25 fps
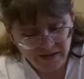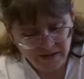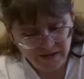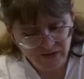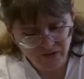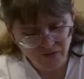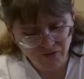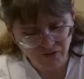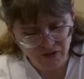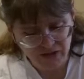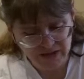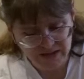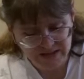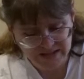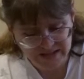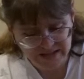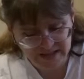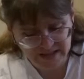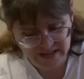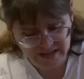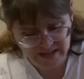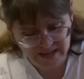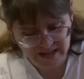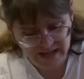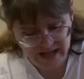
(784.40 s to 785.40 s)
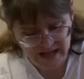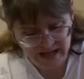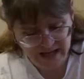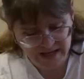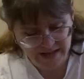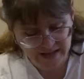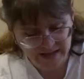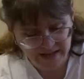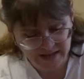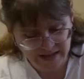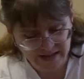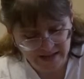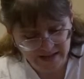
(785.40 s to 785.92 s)
the voice said
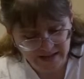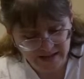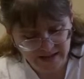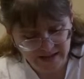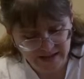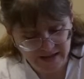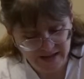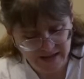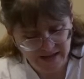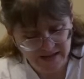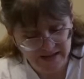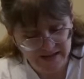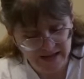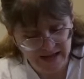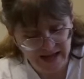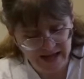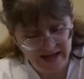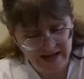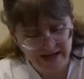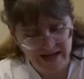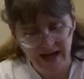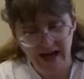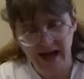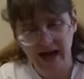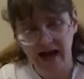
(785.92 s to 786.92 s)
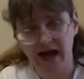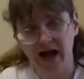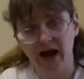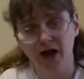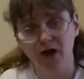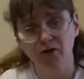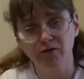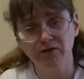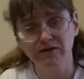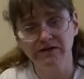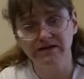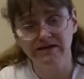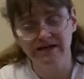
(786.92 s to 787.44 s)
again. And then
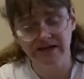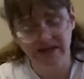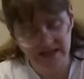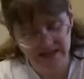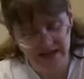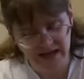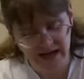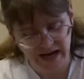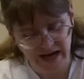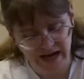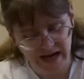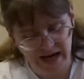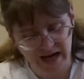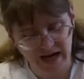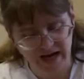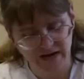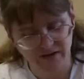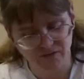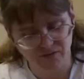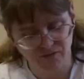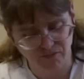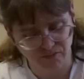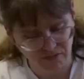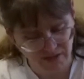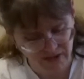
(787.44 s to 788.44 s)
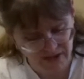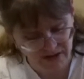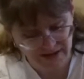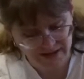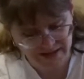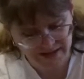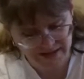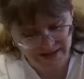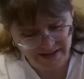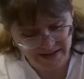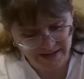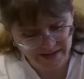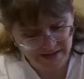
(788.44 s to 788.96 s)
how did I run?